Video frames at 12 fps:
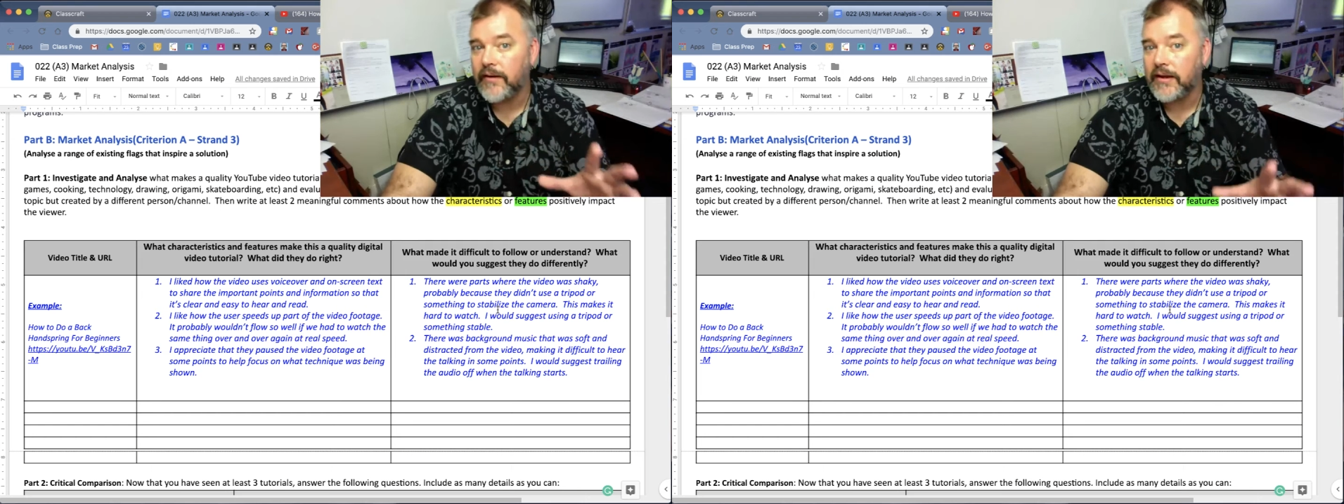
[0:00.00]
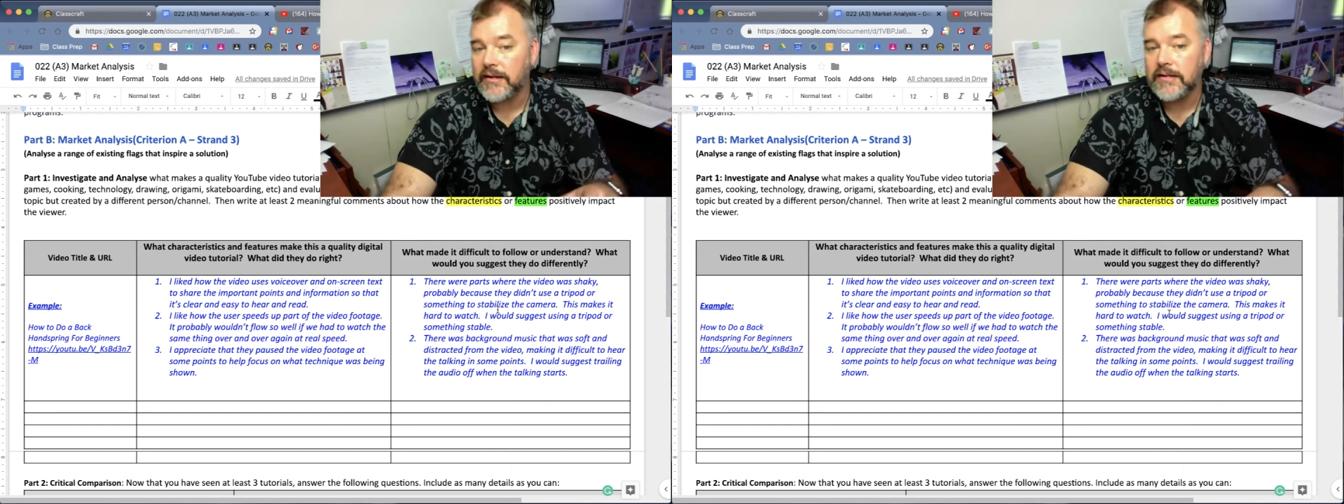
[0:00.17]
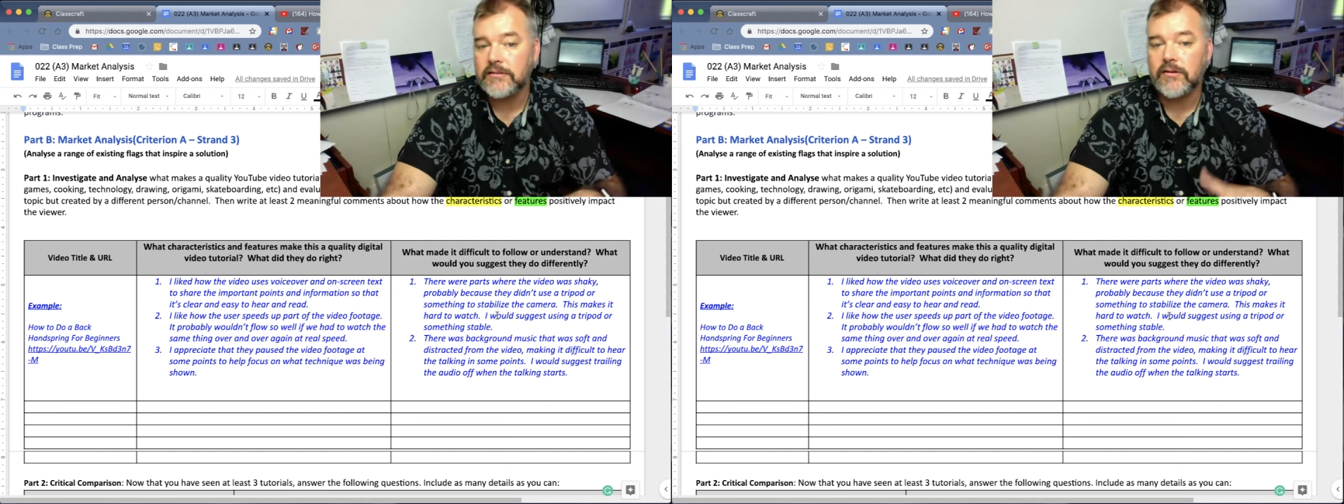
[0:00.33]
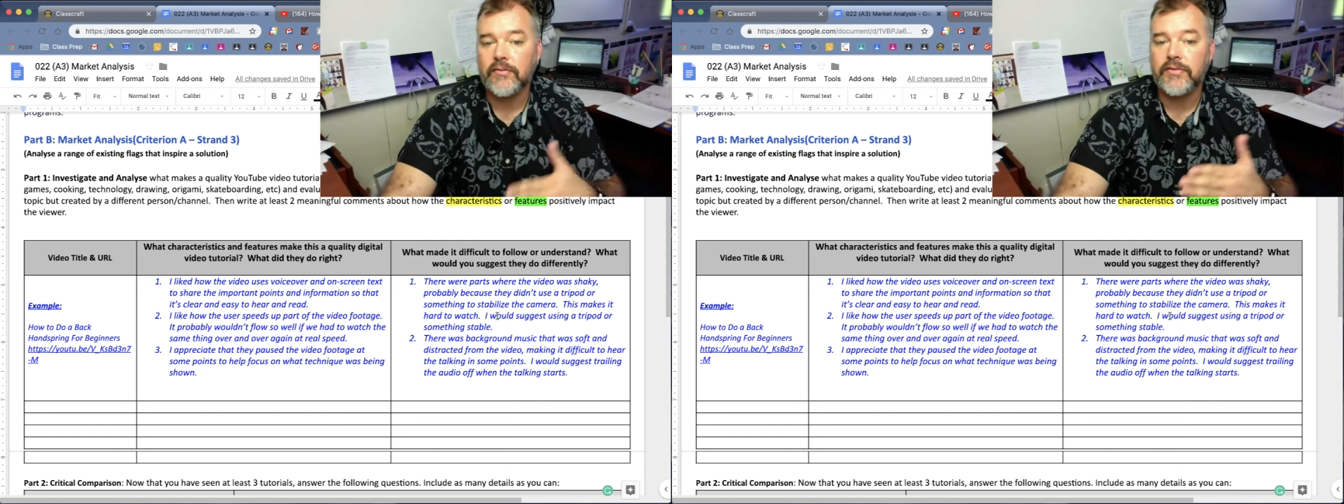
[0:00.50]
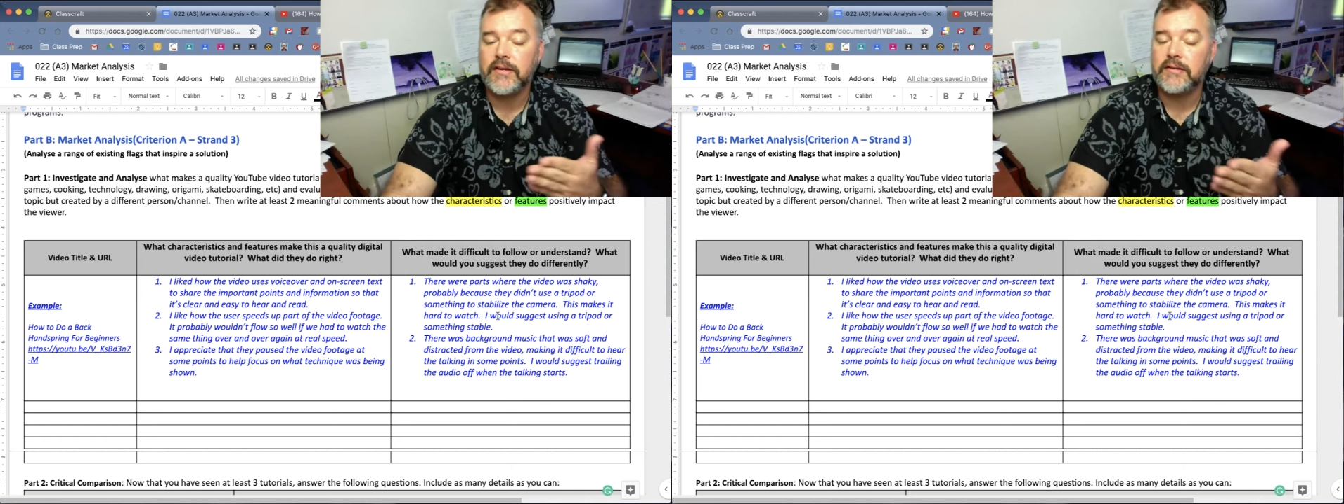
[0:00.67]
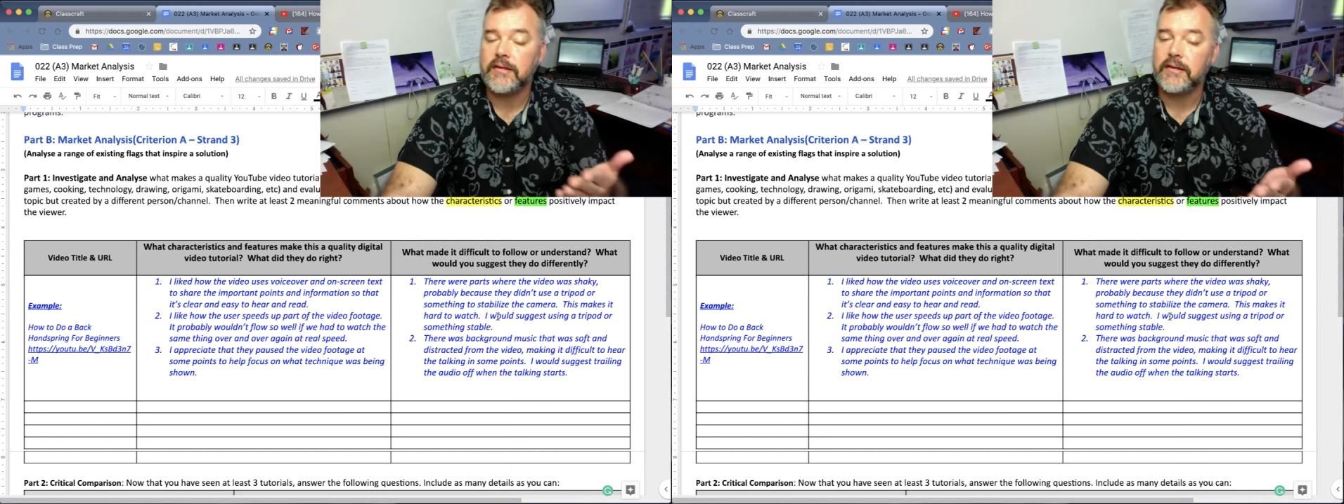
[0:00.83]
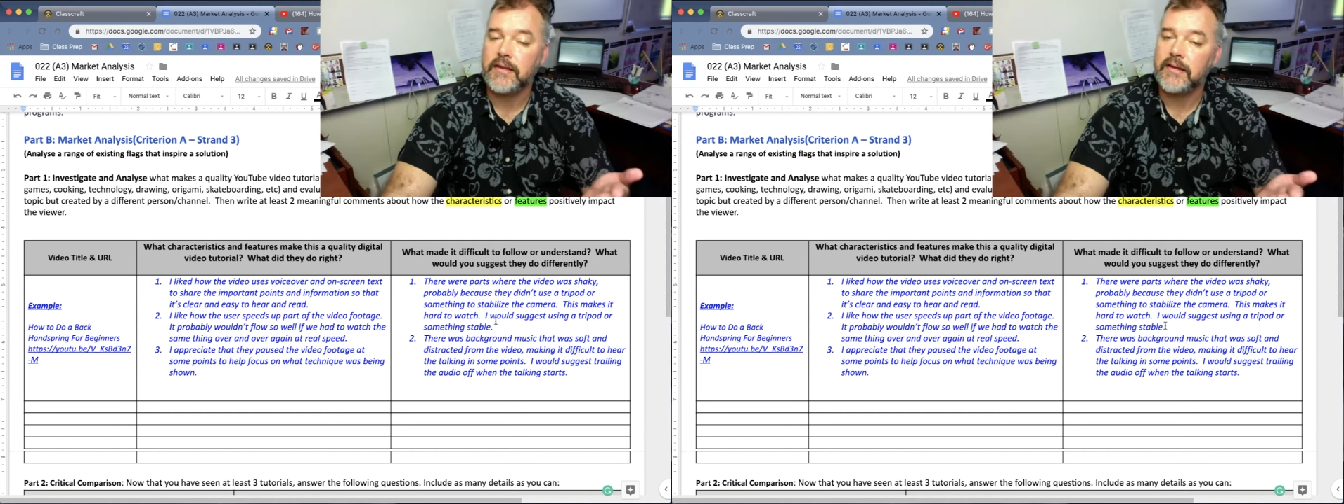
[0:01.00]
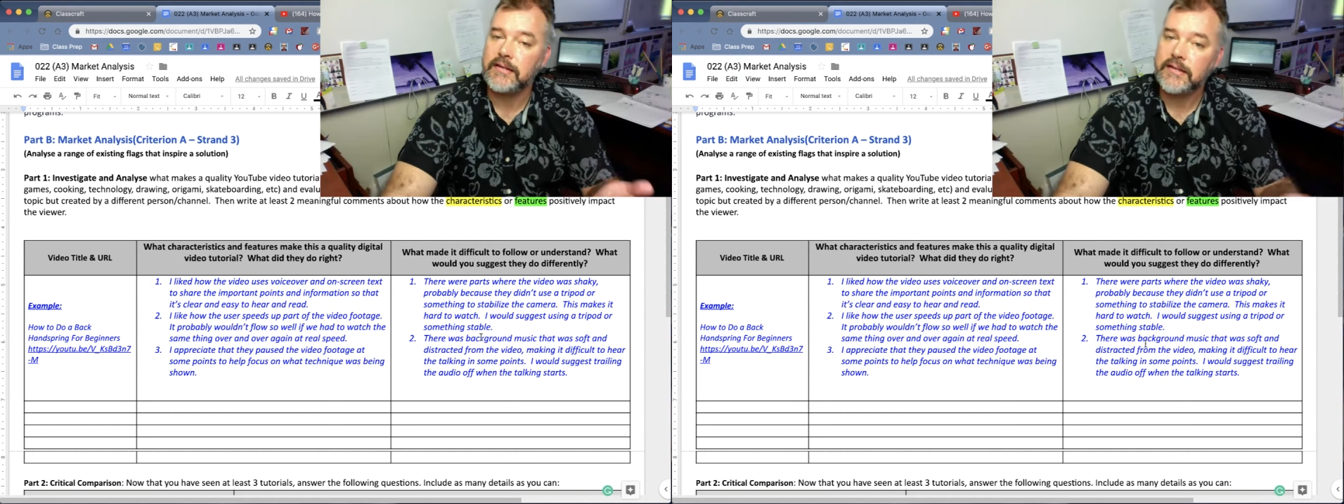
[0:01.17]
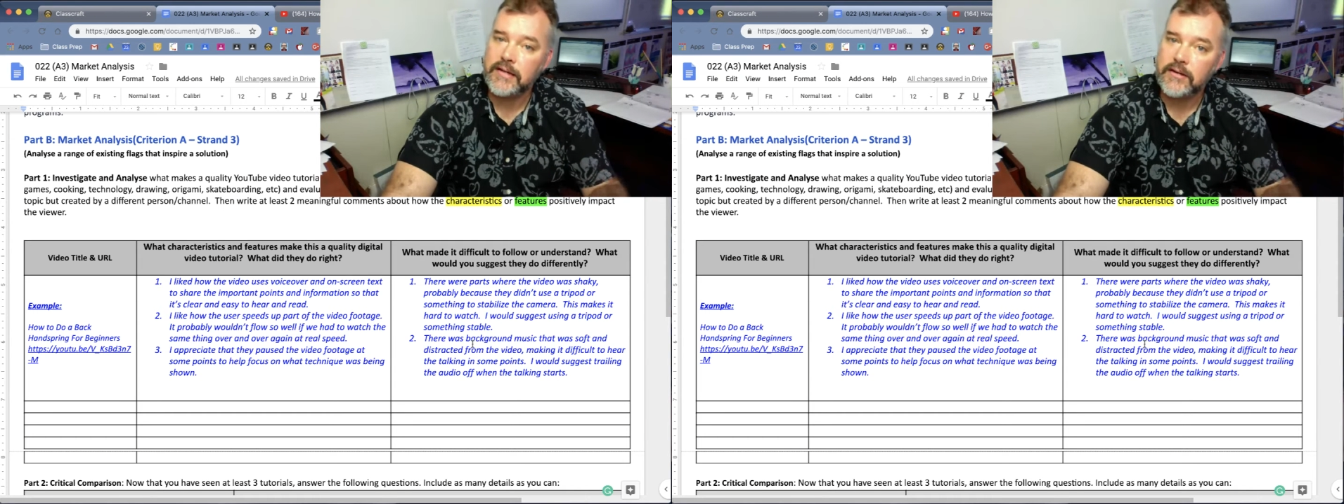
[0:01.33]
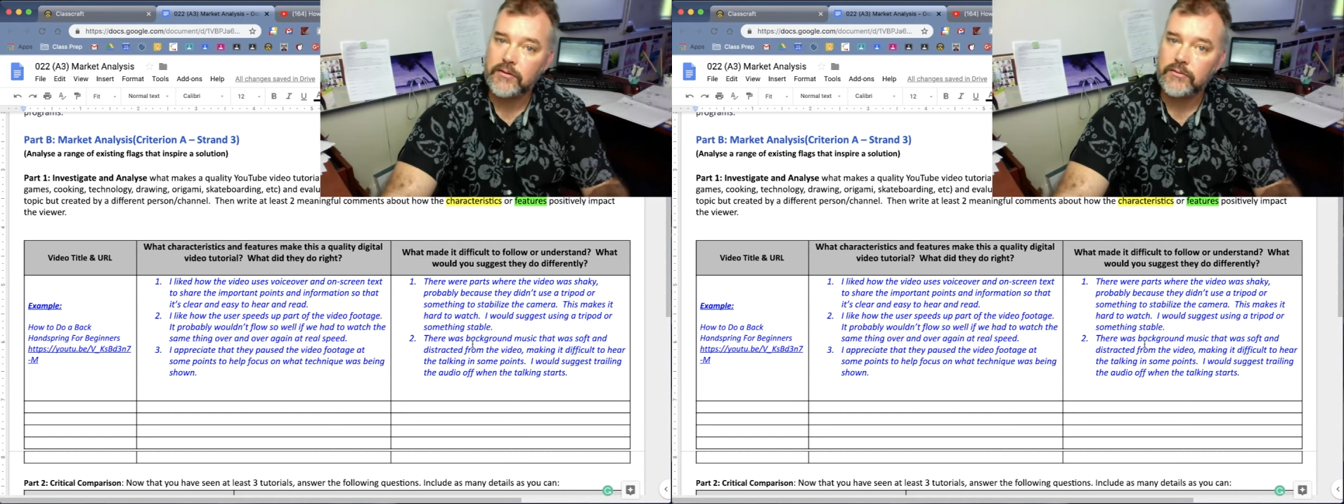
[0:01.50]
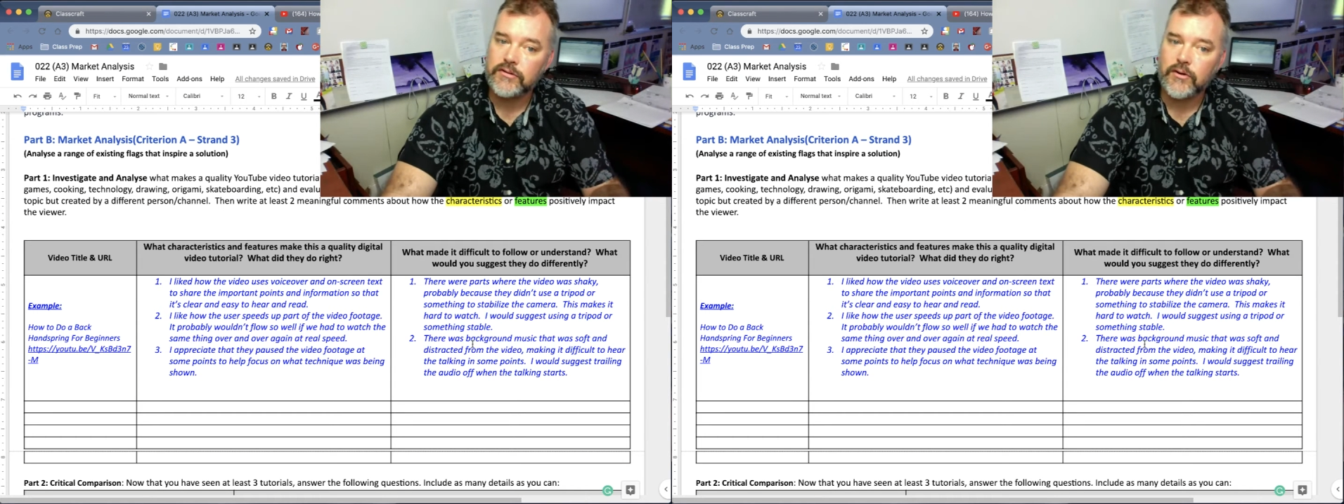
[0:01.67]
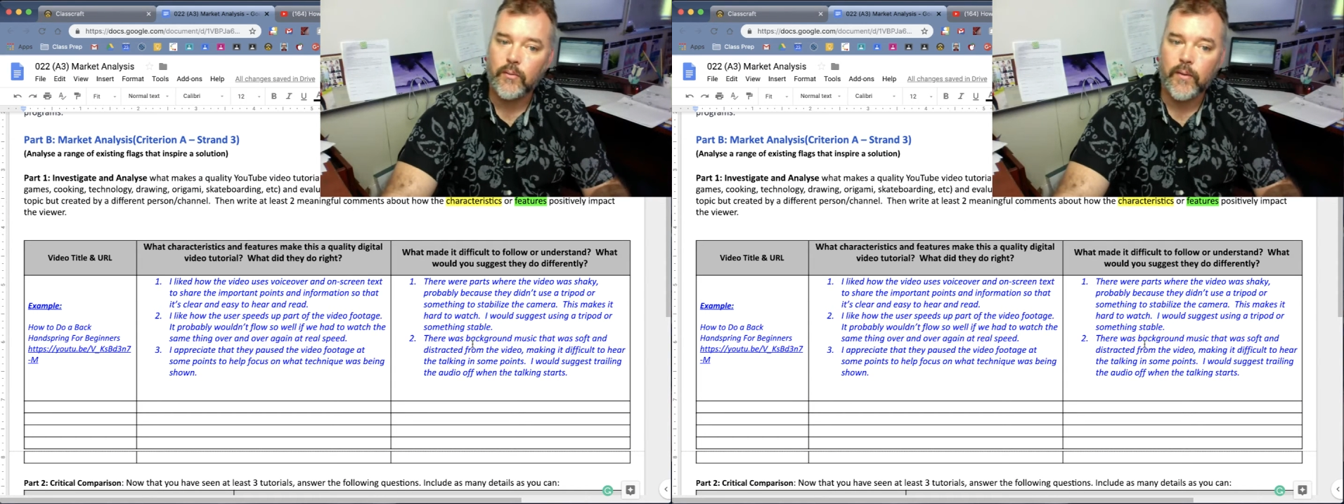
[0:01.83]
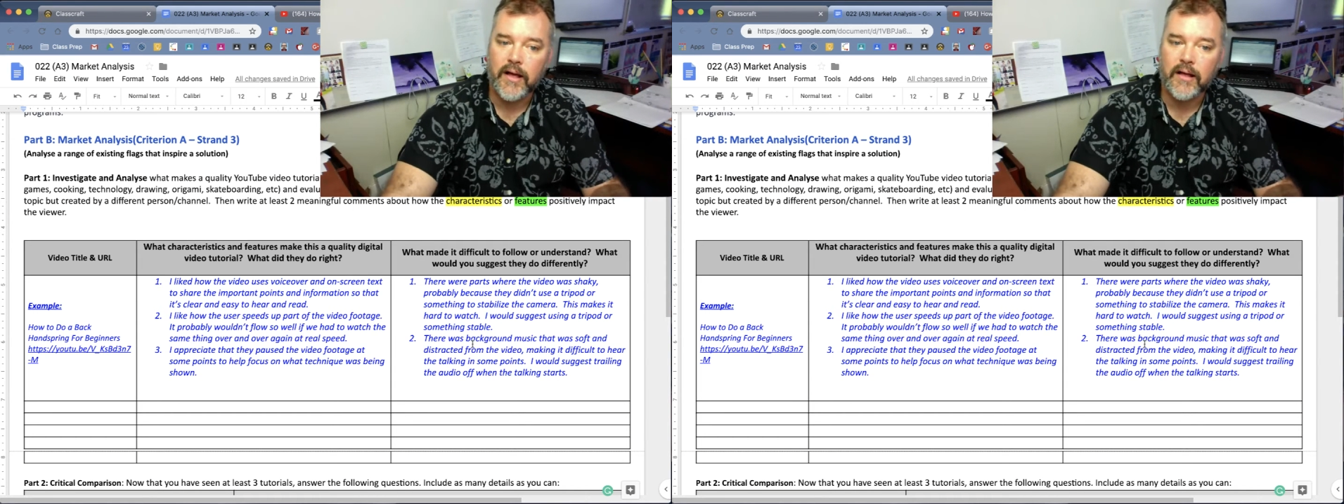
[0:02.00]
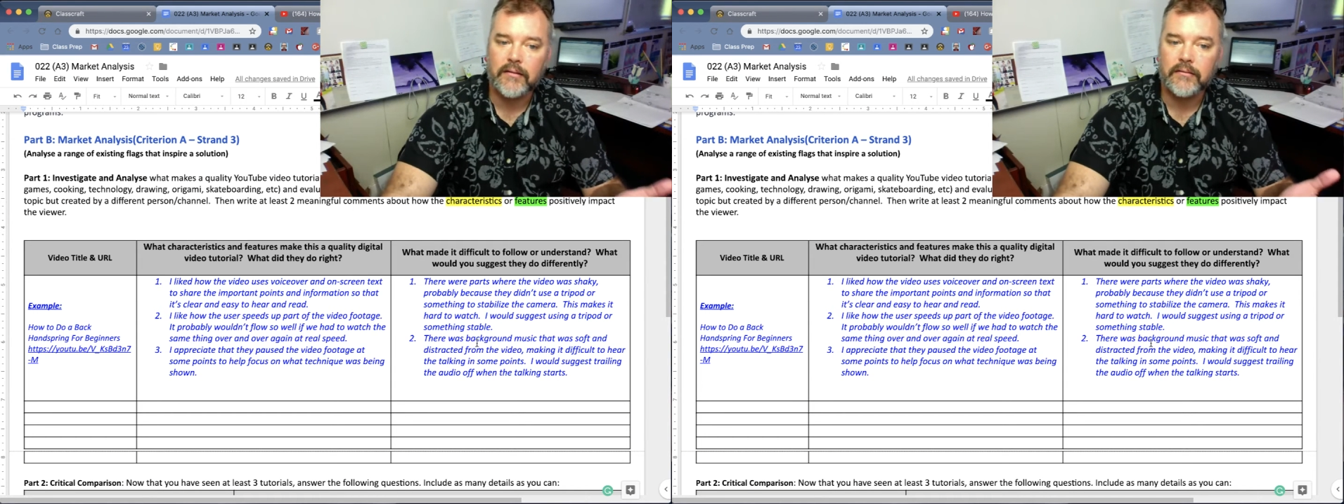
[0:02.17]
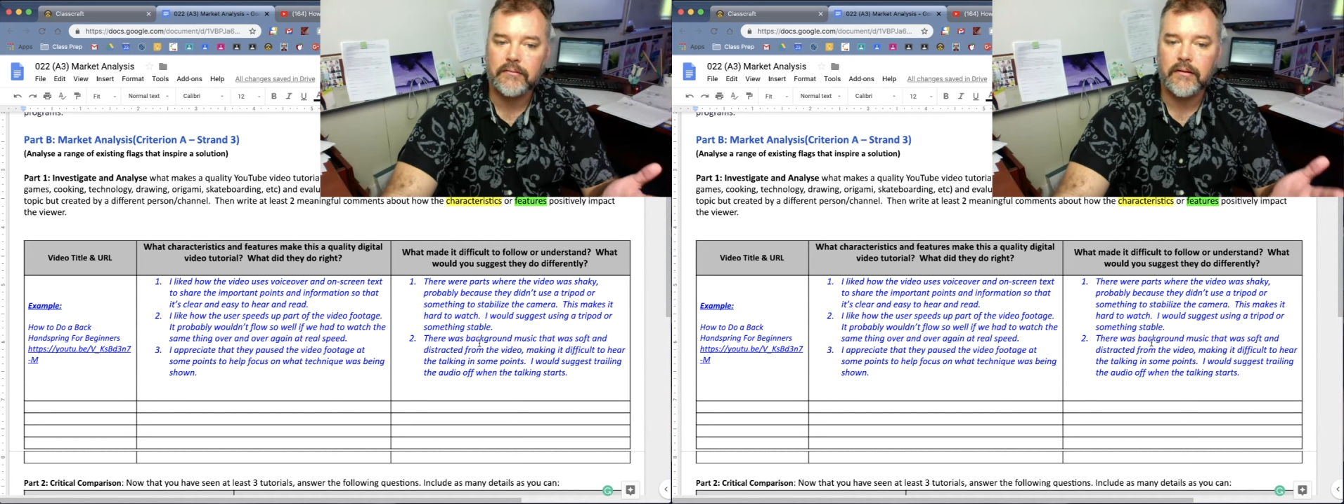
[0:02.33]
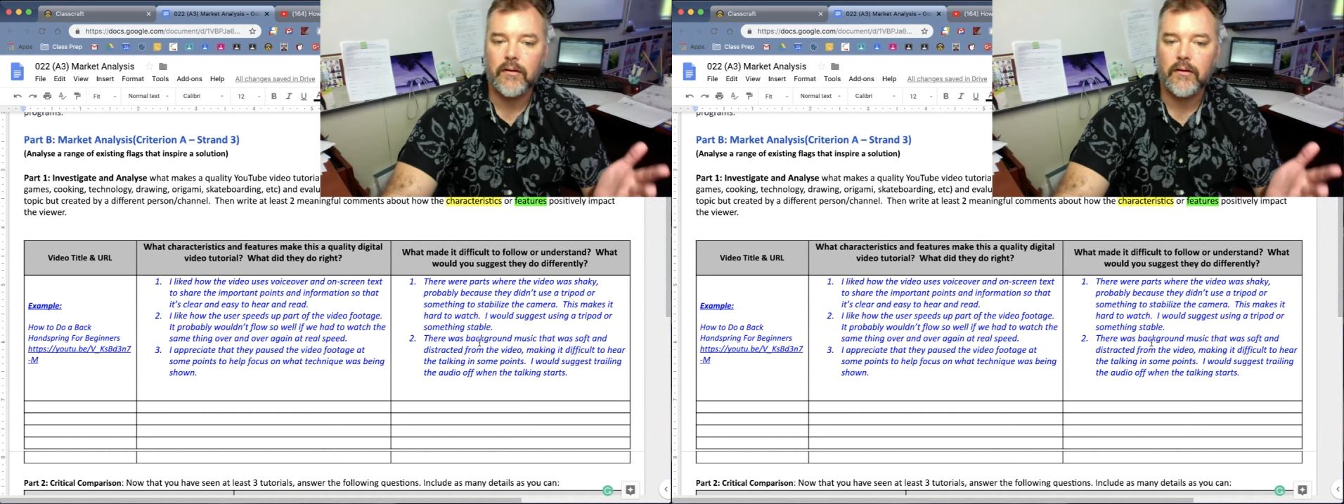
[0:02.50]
ideas on things that they didn't do so well